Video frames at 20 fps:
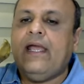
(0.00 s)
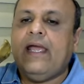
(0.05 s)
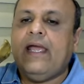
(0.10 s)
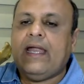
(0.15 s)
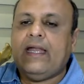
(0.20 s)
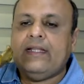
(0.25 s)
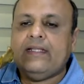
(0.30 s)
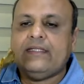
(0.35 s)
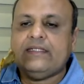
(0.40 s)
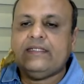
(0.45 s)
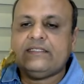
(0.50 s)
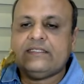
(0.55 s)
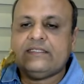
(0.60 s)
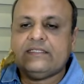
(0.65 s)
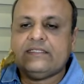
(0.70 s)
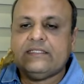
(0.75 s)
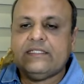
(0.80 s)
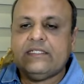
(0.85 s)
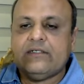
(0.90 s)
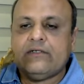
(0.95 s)
And
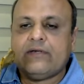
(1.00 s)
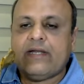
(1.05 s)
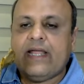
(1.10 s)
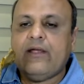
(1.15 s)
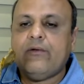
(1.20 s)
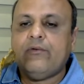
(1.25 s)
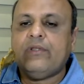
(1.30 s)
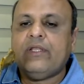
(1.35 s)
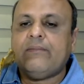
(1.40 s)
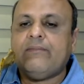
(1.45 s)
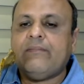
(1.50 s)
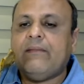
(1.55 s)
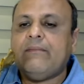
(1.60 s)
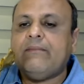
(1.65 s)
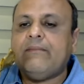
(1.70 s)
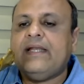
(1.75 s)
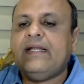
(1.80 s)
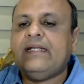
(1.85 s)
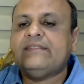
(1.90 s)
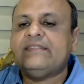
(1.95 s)
this triangular
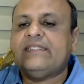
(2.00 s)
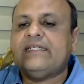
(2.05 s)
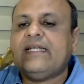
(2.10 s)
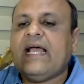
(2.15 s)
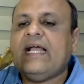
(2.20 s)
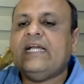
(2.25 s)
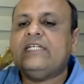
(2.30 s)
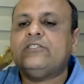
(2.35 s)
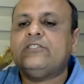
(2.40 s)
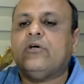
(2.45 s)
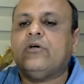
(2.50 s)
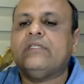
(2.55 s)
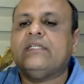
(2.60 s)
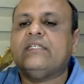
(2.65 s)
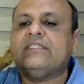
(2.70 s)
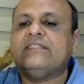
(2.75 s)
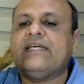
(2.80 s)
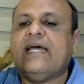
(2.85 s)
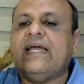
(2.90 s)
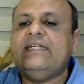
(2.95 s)
membrane is attached on
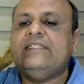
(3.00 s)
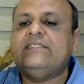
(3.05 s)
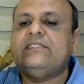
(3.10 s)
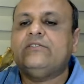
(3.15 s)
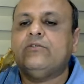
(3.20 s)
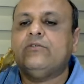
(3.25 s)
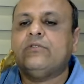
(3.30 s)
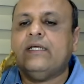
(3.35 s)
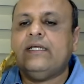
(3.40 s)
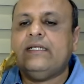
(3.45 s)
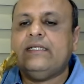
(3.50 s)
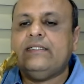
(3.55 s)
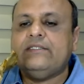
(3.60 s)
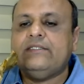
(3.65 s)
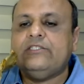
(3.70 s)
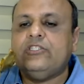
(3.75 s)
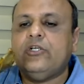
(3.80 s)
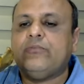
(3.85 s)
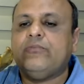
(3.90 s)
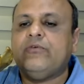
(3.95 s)
the sides to the
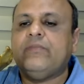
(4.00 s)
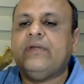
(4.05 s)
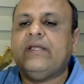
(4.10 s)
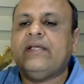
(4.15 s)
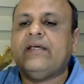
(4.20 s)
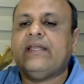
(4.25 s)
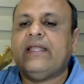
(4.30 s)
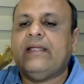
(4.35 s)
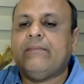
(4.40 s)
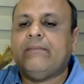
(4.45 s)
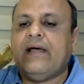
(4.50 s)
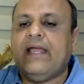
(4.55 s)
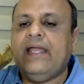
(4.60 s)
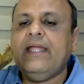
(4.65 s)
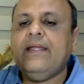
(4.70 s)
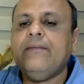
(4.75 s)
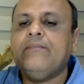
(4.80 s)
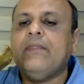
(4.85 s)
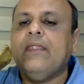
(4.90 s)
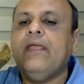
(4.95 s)
ischiopubic
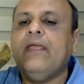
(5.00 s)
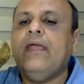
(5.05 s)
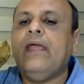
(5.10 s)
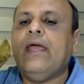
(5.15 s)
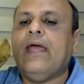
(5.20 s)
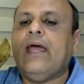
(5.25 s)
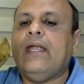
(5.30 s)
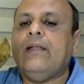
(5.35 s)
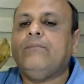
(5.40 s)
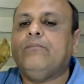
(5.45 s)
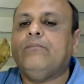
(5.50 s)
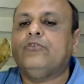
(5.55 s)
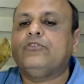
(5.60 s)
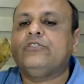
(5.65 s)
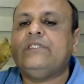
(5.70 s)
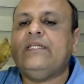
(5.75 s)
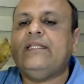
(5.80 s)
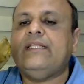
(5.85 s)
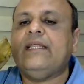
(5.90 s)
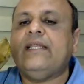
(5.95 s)
rami, and
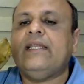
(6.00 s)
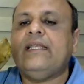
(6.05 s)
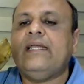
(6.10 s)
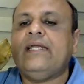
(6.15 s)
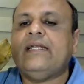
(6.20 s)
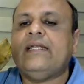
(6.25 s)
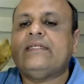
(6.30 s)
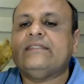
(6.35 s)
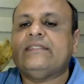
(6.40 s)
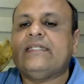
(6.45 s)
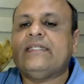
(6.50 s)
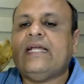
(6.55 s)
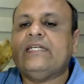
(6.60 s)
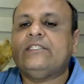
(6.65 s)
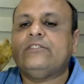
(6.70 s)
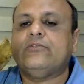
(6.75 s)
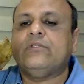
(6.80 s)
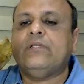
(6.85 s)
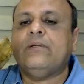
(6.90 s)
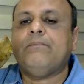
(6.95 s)
posteriorly it is
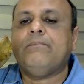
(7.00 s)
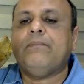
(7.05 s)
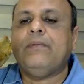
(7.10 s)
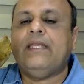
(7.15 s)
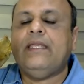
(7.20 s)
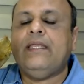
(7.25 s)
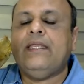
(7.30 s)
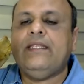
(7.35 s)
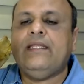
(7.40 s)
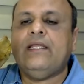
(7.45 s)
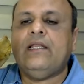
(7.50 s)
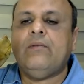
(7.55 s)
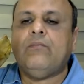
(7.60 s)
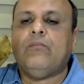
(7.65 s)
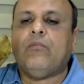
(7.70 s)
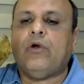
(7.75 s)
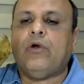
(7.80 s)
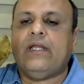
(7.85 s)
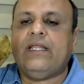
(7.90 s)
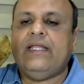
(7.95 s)
attached to the perineal
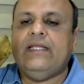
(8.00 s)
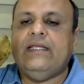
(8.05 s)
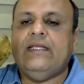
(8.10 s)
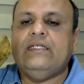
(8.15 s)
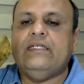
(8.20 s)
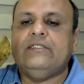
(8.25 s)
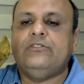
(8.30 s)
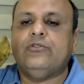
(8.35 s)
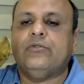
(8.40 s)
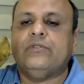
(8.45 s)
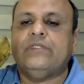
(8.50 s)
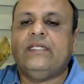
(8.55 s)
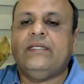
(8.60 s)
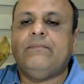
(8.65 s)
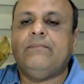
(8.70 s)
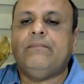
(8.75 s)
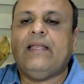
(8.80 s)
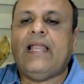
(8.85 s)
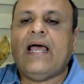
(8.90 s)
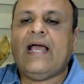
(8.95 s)
body, shown
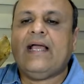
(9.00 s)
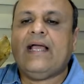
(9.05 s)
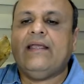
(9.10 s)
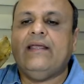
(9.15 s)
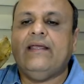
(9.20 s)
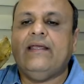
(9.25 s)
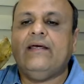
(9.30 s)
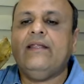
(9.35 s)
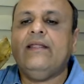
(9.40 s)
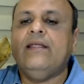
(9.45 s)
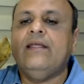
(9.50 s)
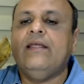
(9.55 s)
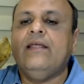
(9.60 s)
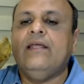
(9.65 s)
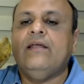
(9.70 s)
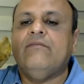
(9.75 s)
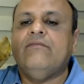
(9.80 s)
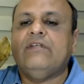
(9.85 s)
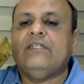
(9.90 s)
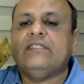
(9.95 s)
in black here,
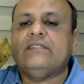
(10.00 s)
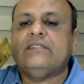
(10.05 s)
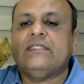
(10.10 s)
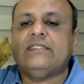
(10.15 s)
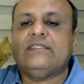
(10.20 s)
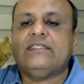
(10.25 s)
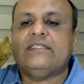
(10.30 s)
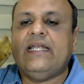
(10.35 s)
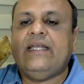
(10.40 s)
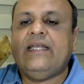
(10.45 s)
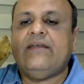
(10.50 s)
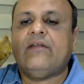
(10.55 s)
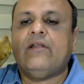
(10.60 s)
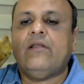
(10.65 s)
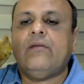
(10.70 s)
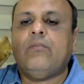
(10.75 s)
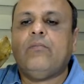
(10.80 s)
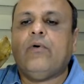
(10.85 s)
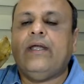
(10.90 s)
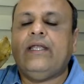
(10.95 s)
which is the
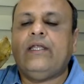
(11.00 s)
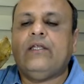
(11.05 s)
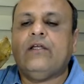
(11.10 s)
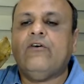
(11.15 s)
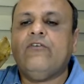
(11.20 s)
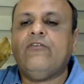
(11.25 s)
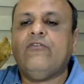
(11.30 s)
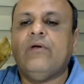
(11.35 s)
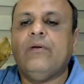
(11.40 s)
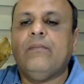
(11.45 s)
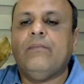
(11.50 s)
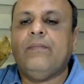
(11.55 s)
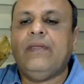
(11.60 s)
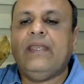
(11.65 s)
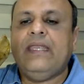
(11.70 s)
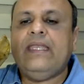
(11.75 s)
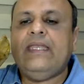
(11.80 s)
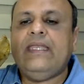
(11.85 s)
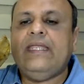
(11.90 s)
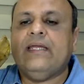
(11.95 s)
central point of
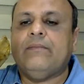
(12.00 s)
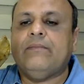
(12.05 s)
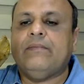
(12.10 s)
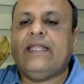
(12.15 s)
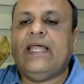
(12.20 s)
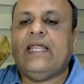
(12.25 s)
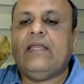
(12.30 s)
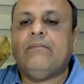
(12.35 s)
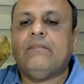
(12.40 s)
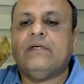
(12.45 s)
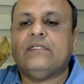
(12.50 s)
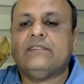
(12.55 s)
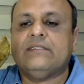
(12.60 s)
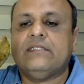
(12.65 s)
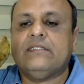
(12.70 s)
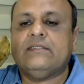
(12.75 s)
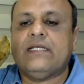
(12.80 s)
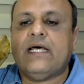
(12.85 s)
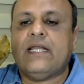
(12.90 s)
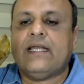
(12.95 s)
perineum. 10
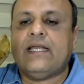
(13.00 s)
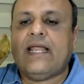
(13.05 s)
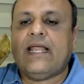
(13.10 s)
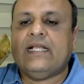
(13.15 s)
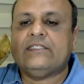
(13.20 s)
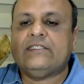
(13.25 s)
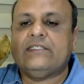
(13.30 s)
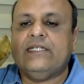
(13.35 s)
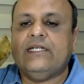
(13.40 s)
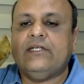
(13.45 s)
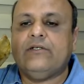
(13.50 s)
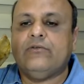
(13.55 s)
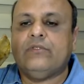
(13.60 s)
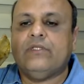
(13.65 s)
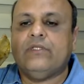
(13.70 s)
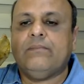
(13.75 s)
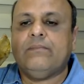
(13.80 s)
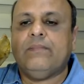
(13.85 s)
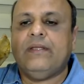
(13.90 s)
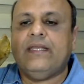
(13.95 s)
muscles are attached here to
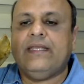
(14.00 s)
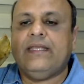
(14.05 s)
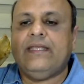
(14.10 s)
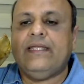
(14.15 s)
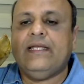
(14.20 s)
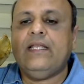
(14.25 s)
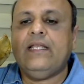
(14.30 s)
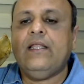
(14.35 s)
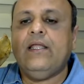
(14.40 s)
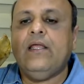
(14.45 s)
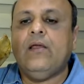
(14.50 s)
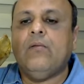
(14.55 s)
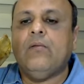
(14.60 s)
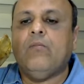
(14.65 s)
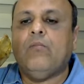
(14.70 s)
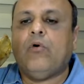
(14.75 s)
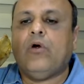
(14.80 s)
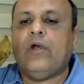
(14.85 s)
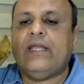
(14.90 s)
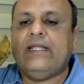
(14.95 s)
the perineal
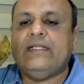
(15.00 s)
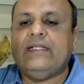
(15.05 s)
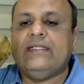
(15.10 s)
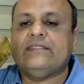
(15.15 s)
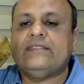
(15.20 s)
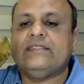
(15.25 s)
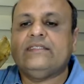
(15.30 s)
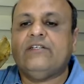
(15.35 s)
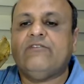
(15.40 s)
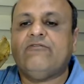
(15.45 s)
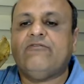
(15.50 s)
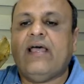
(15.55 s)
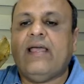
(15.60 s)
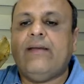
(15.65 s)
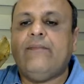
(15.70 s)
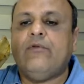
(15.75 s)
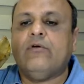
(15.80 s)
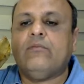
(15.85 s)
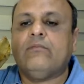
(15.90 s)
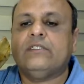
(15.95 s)
body. This is a
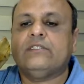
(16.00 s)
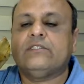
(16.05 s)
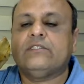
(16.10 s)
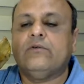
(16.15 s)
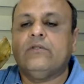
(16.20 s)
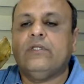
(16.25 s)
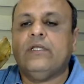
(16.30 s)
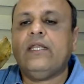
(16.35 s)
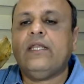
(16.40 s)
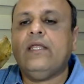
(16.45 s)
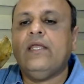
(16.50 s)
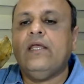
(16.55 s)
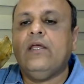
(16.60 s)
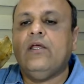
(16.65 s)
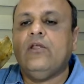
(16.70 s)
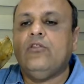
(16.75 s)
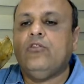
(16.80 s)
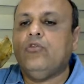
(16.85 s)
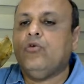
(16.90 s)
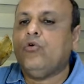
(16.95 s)
fibromuscular
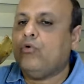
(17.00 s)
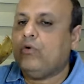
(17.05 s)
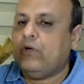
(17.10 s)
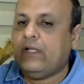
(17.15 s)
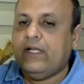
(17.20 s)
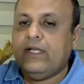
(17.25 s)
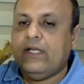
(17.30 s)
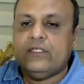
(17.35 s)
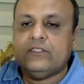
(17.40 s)
node.